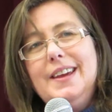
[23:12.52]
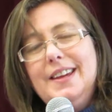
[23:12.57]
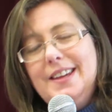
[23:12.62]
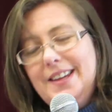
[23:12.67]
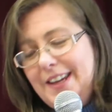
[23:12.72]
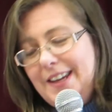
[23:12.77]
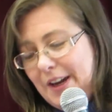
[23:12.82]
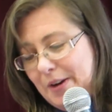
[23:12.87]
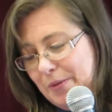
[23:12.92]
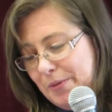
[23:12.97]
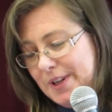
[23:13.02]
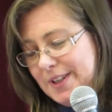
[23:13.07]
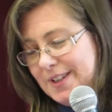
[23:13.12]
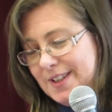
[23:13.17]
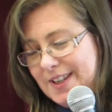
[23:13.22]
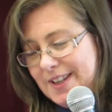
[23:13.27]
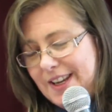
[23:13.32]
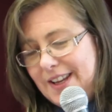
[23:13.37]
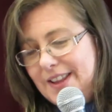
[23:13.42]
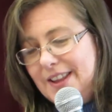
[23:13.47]
Here we
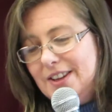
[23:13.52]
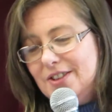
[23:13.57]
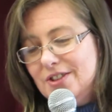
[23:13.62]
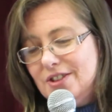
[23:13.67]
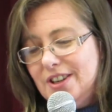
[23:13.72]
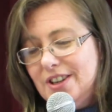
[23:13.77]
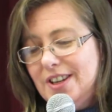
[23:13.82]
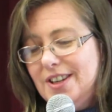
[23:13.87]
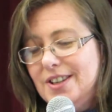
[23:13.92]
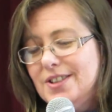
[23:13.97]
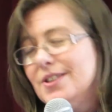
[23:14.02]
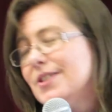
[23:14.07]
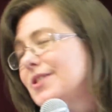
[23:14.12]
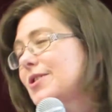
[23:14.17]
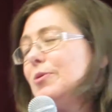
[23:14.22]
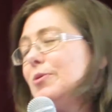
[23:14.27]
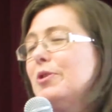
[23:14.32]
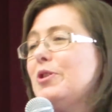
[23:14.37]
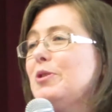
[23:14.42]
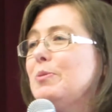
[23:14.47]
see that
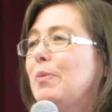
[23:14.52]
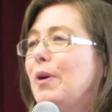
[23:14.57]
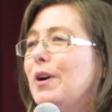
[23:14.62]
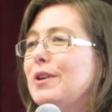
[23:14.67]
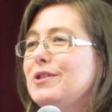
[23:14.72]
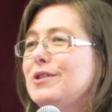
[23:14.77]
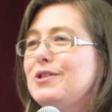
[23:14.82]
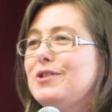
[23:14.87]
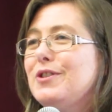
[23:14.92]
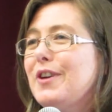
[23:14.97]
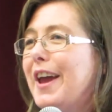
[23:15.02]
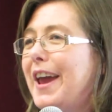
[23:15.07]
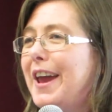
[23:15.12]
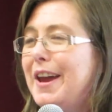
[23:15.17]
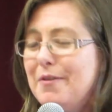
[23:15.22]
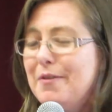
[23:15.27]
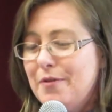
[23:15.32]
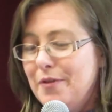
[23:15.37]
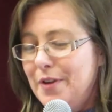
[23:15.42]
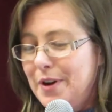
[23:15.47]
Jesus responds to
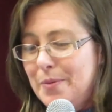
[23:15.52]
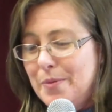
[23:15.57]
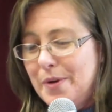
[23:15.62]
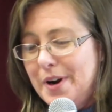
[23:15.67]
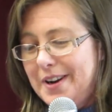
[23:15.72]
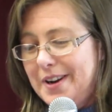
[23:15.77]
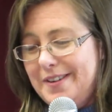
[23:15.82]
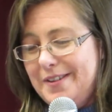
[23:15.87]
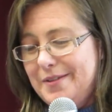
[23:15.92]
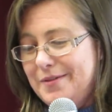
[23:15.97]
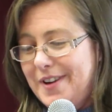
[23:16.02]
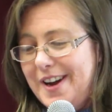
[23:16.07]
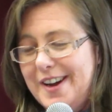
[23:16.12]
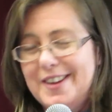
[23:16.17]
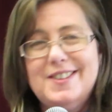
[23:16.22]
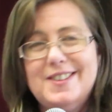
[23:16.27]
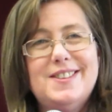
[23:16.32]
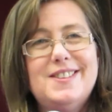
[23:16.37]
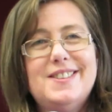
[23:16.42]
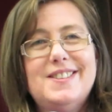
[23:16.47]
every one of
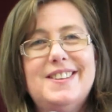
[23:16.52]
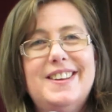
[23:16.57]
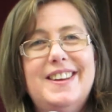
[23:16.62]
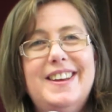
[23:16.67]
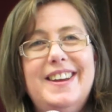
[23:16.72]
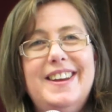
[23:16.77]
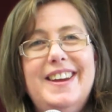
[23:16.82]
us